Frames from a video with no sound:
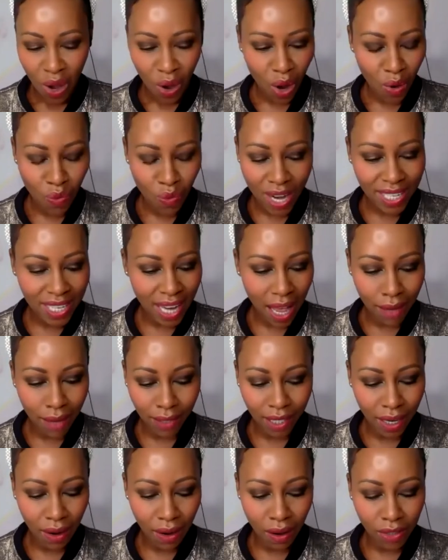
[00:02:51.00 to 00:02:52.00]
Orit, I'm
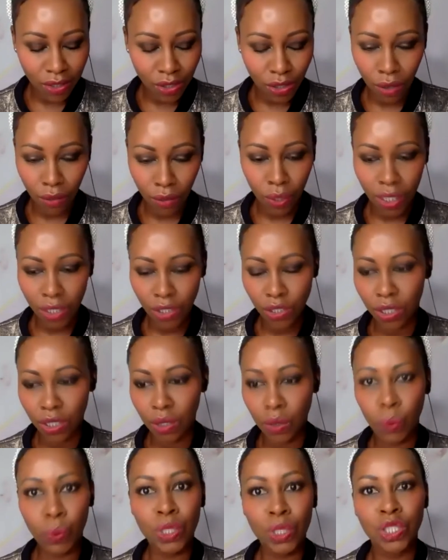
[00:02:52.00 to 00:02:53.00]
going to ask you a
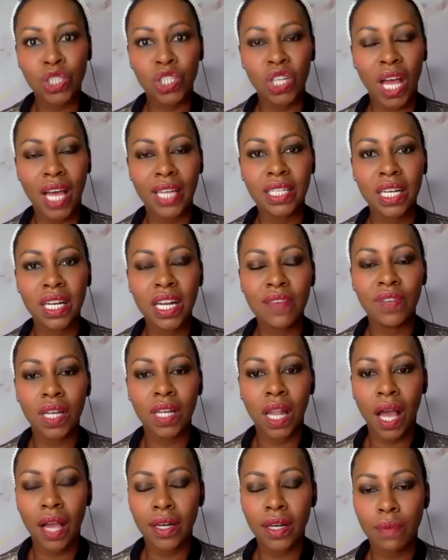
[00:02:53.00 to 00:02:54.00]
question, which I didn't
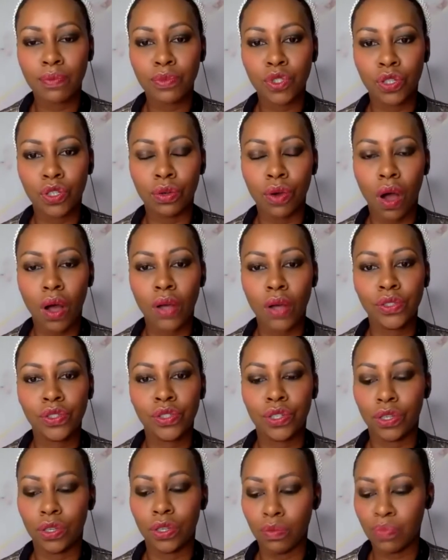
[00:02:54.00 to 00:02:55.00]
even line up to
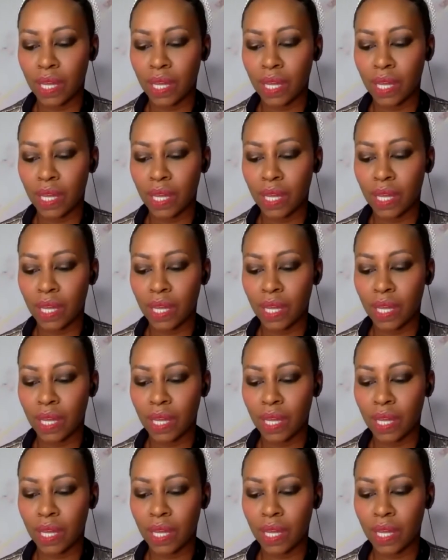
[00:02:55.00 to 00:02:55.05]
ask you,